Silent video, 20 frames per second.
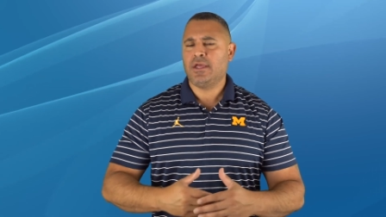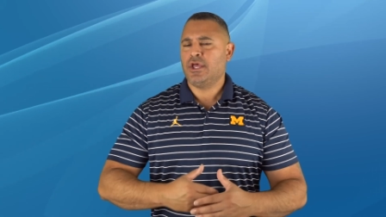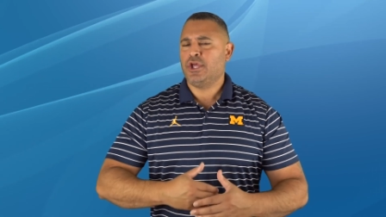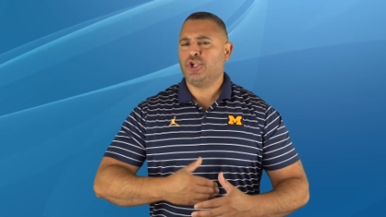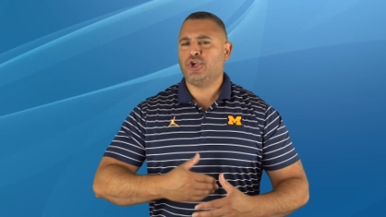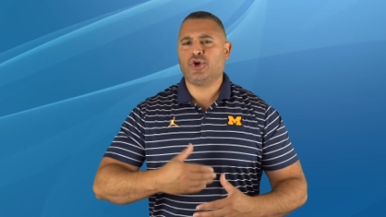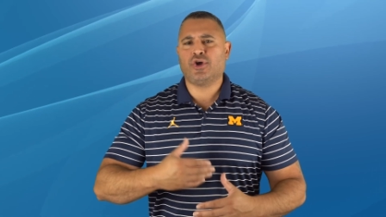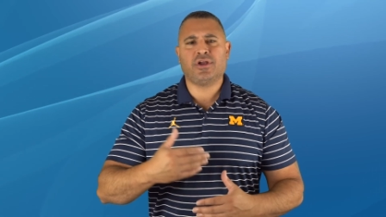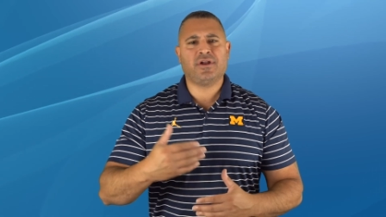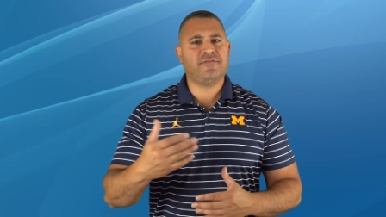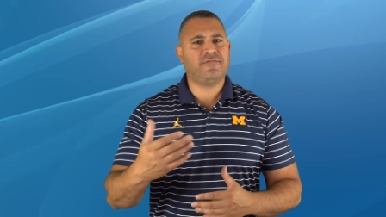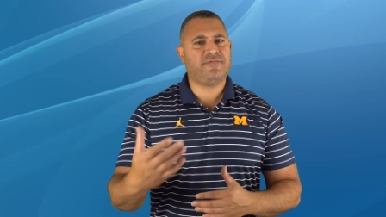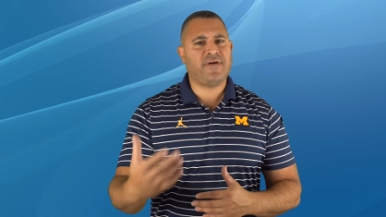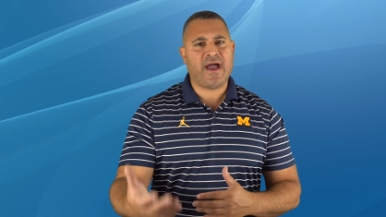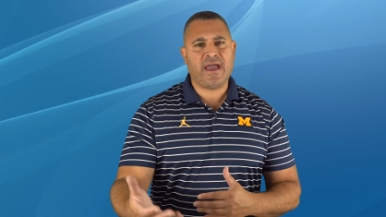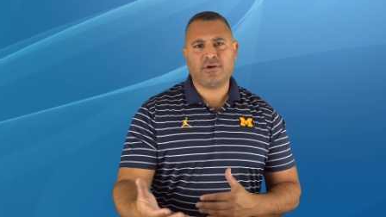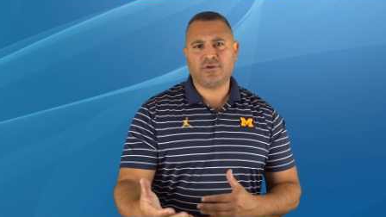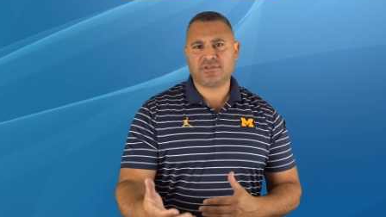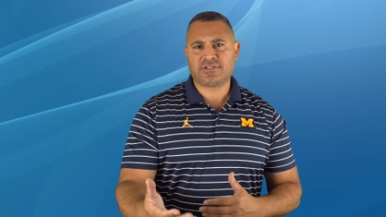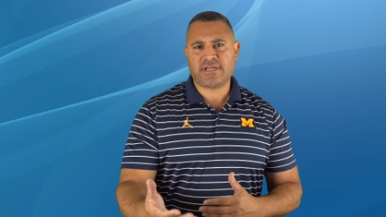you're gonna
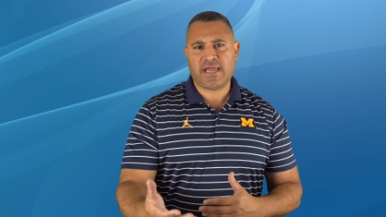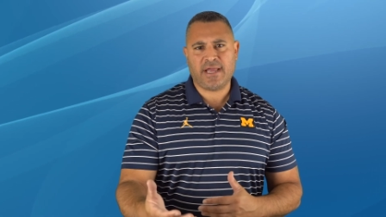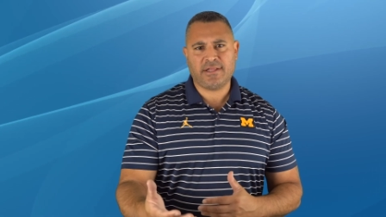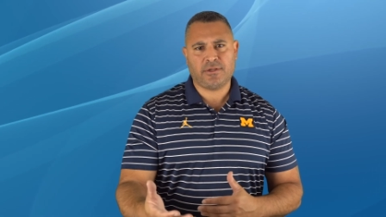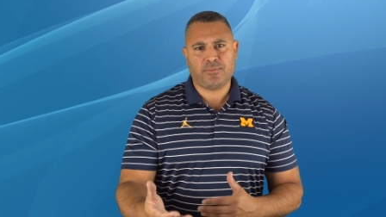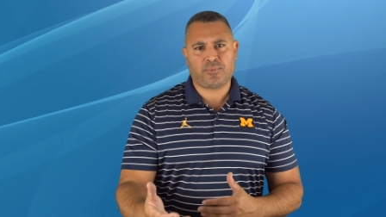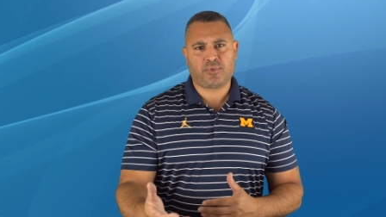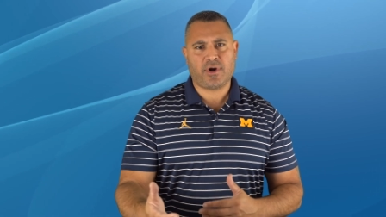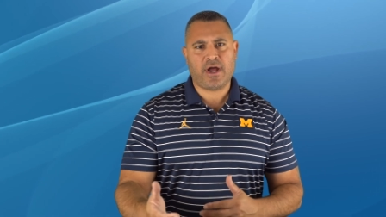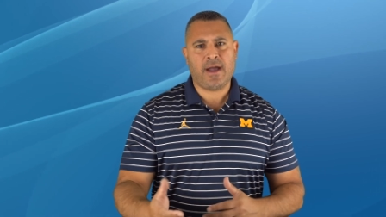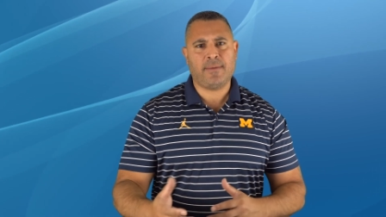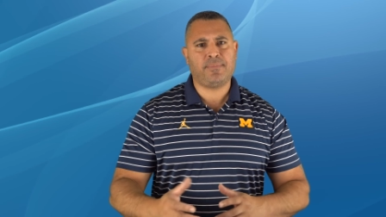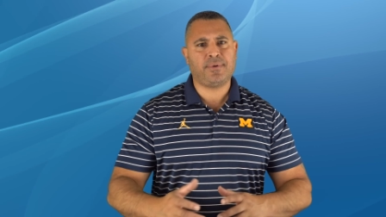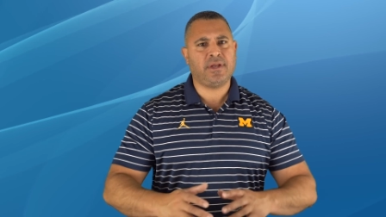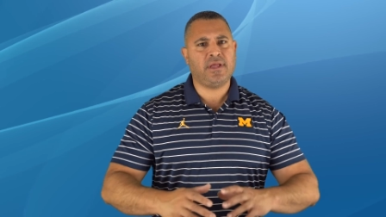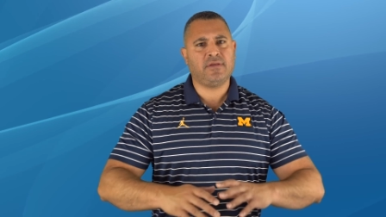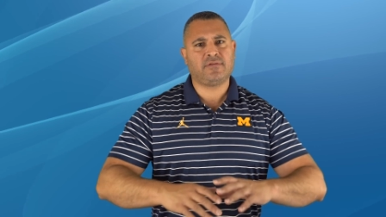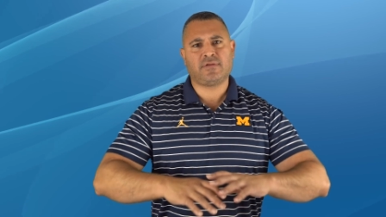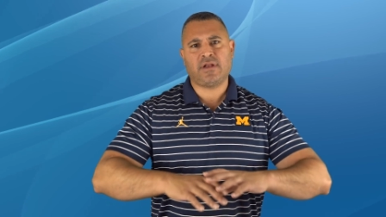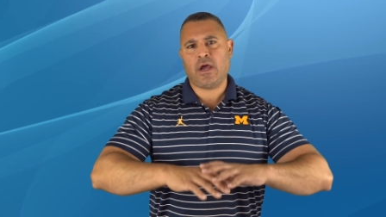vinyl side the
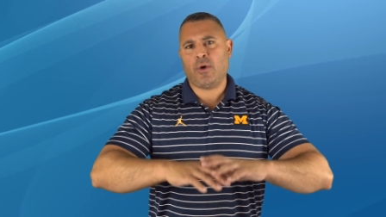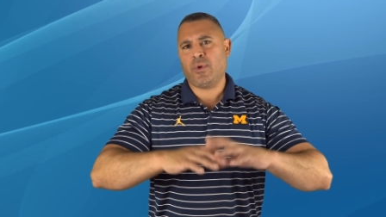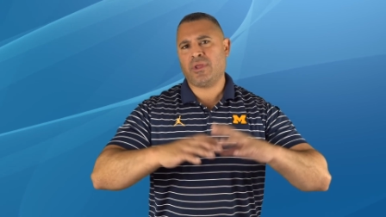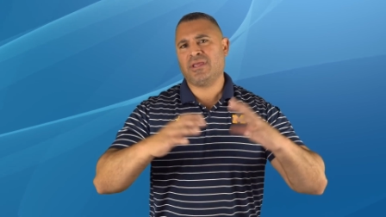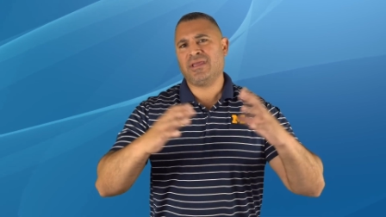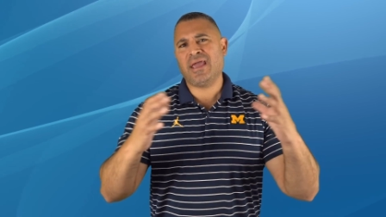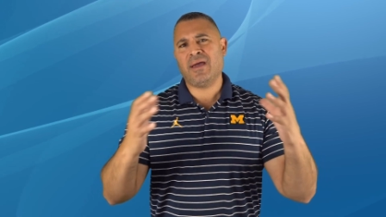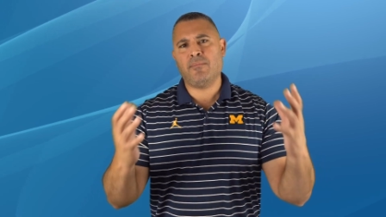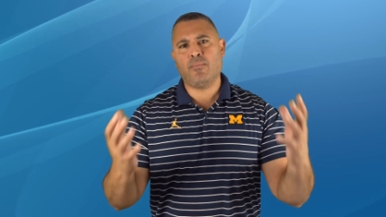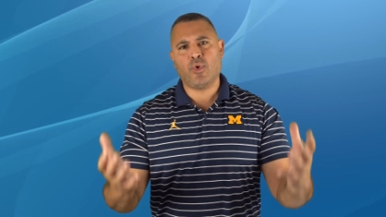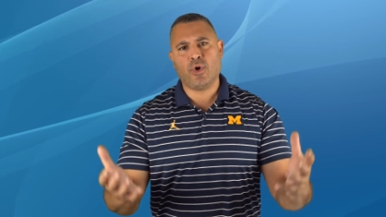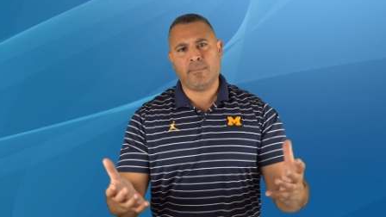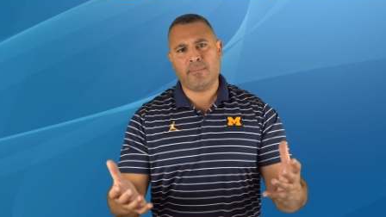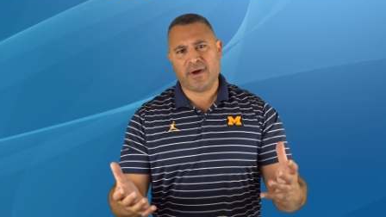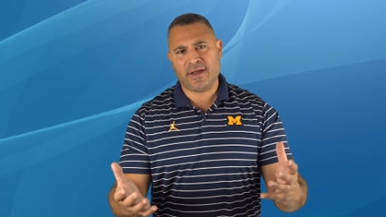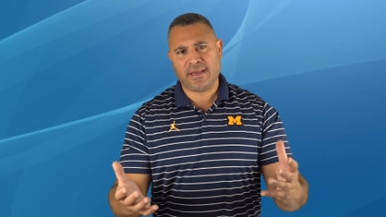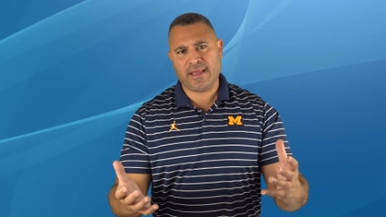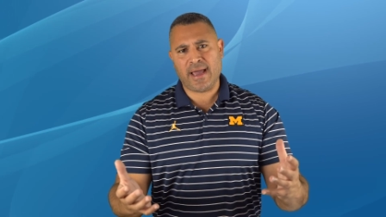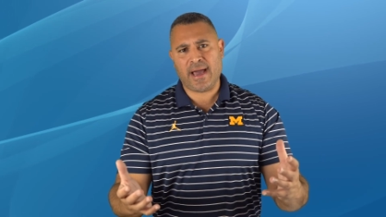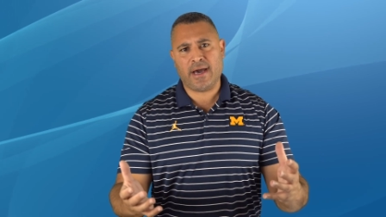property so that we can get more
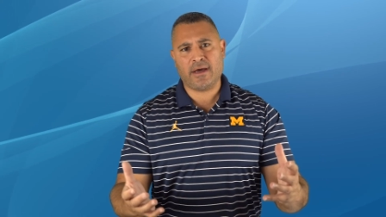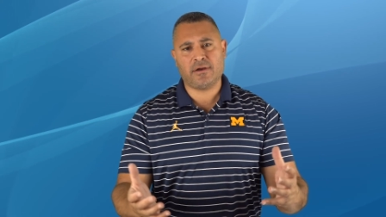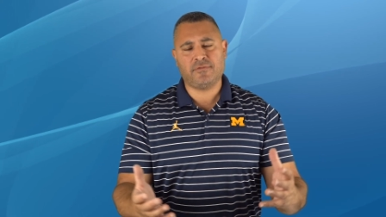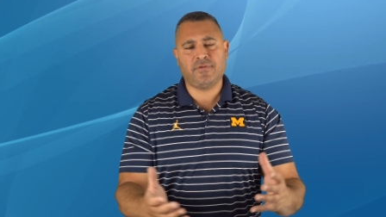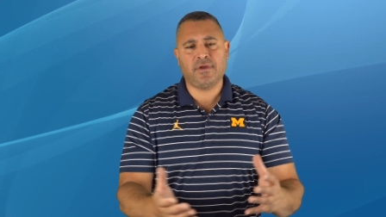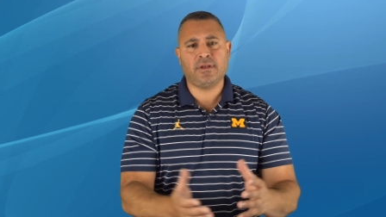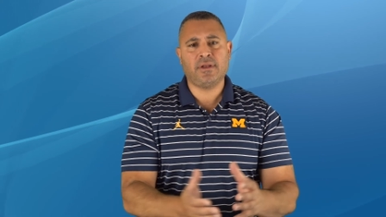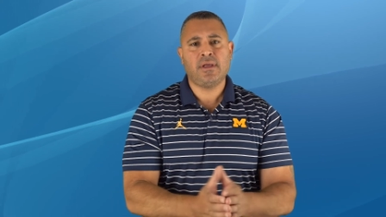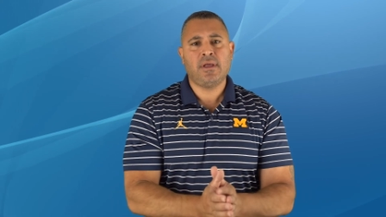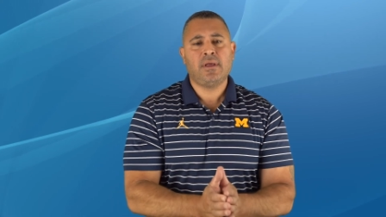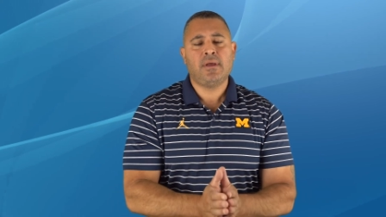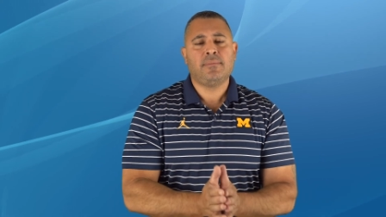money out of it,